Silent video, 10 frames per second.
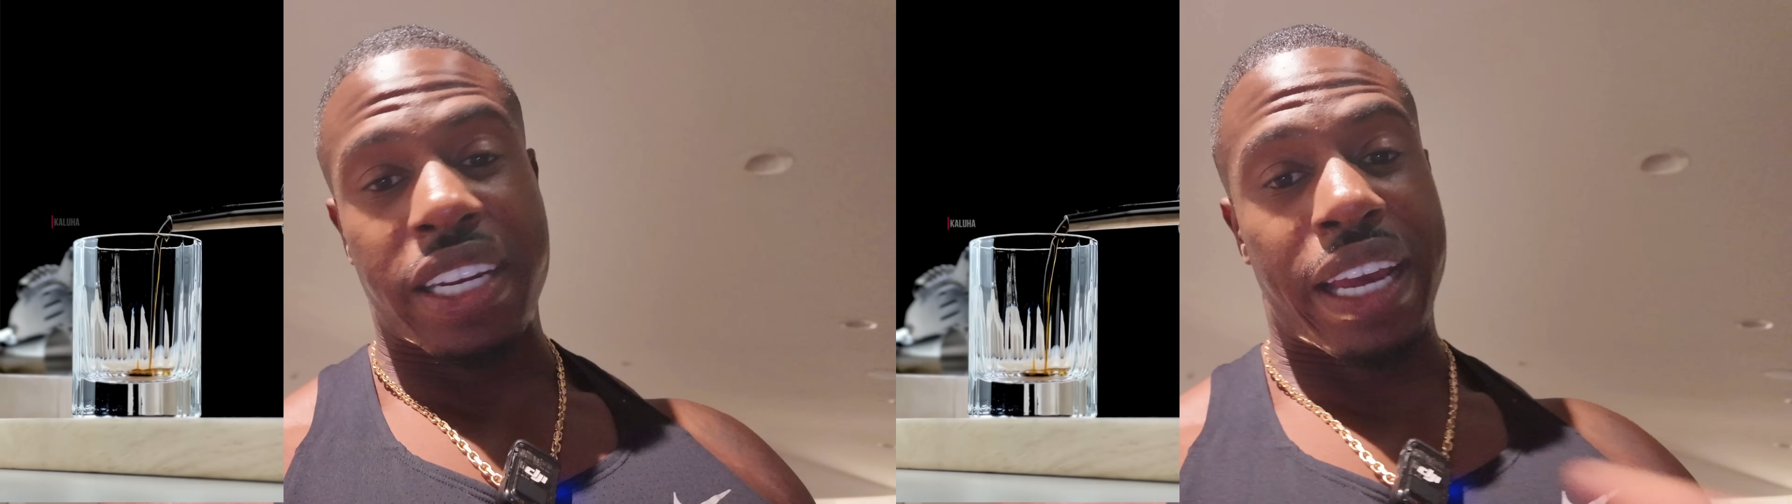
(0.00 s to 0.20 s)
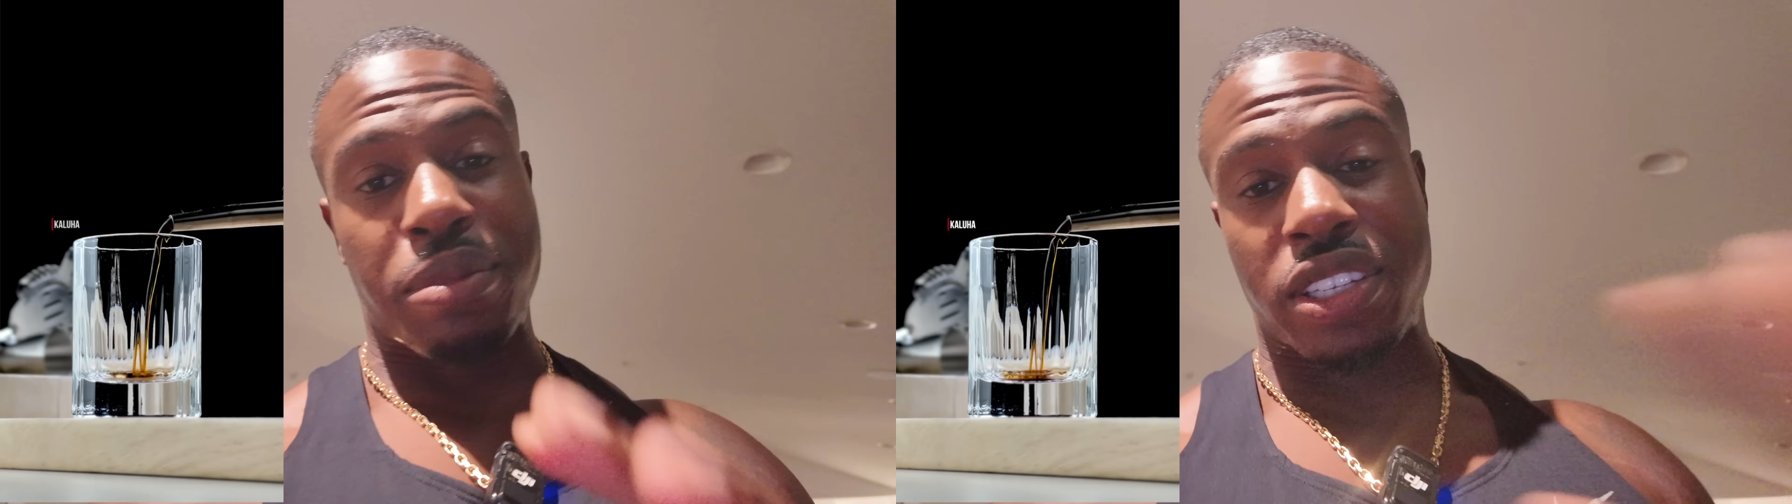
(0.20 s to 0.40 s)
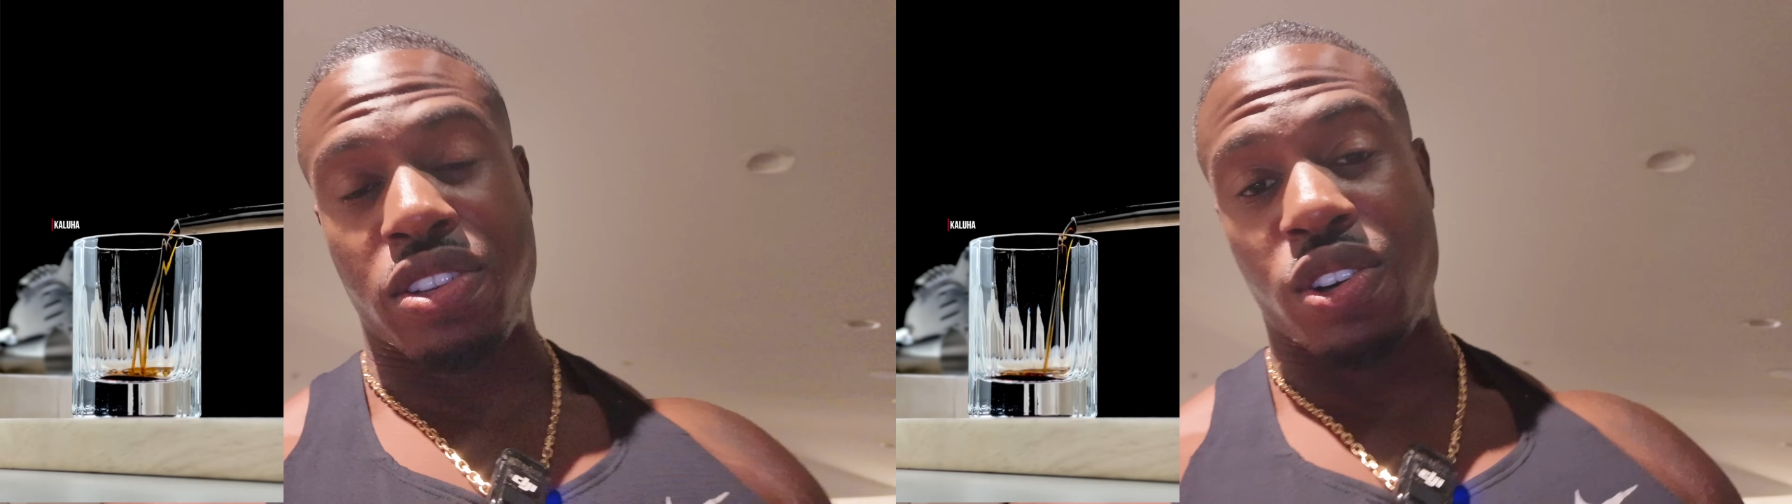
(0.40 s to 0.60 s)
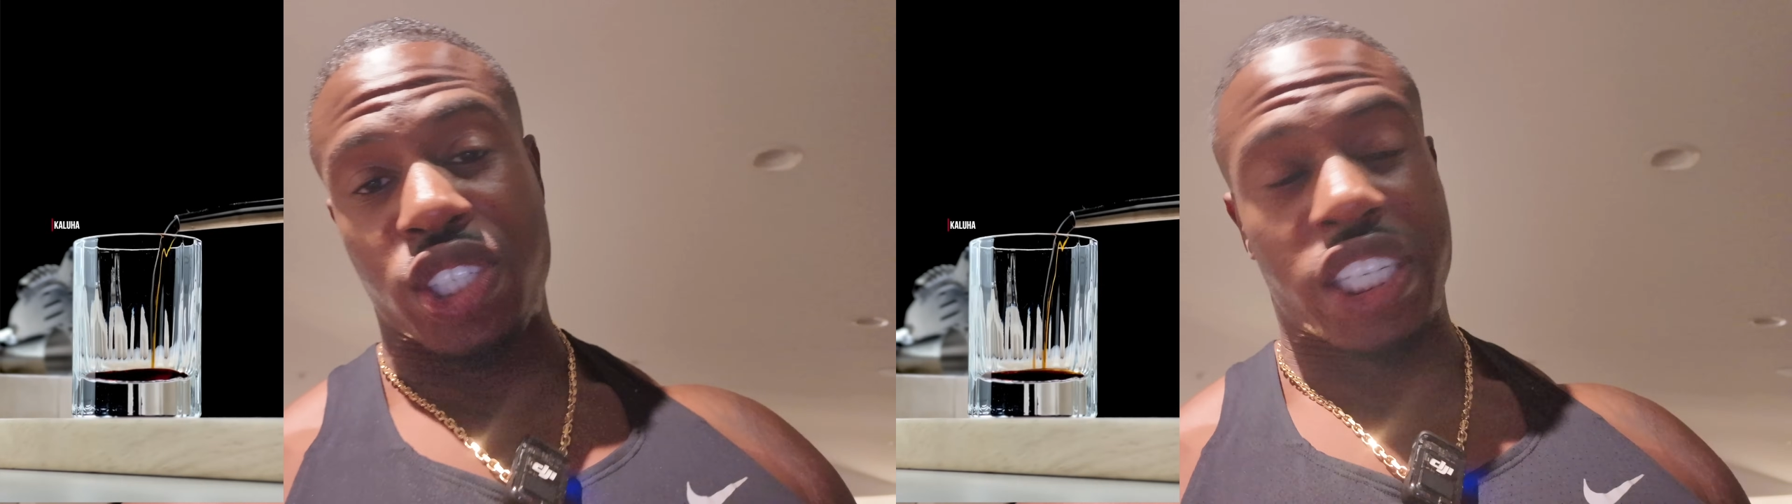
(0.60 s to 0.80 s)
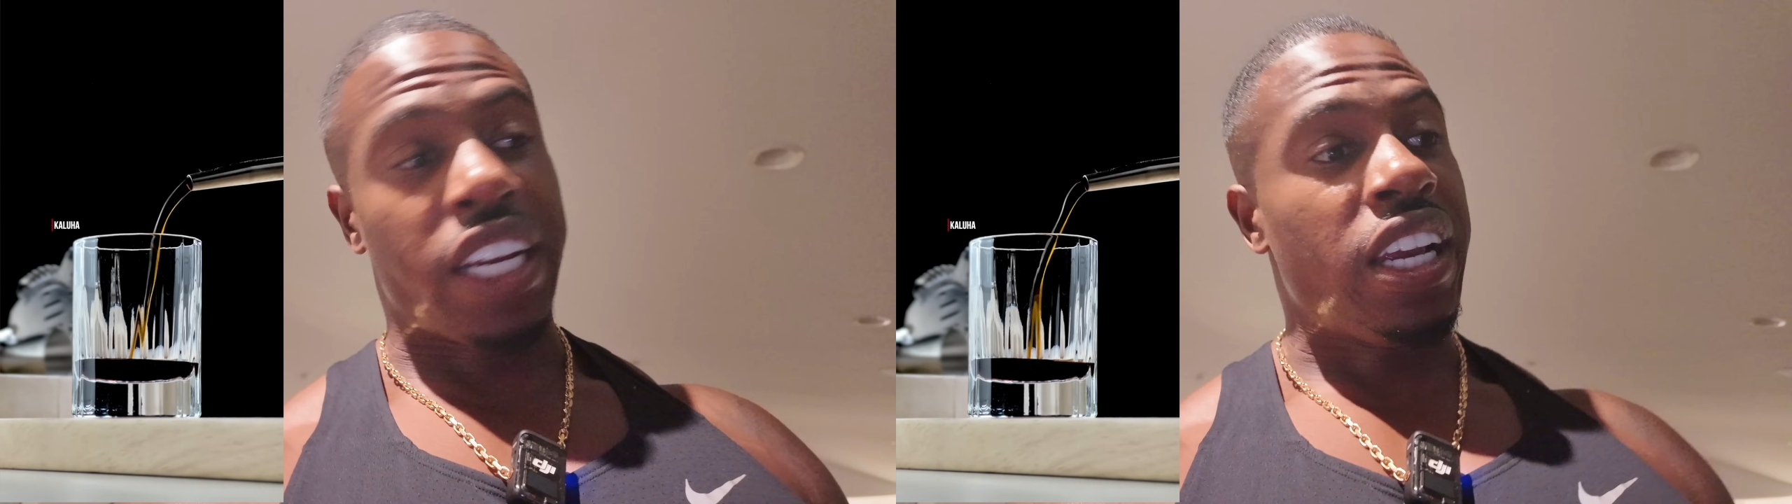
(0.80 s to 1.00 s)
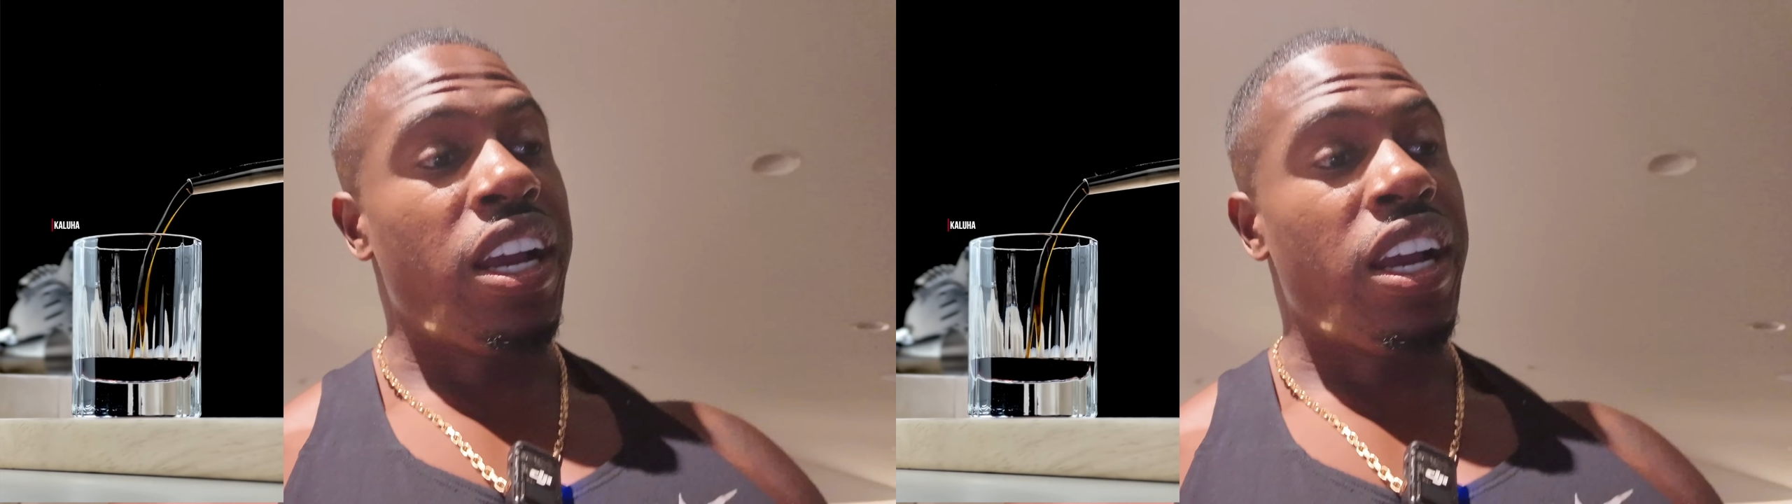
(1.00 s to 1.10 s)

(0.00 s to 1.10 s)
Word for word: The name is dodgy,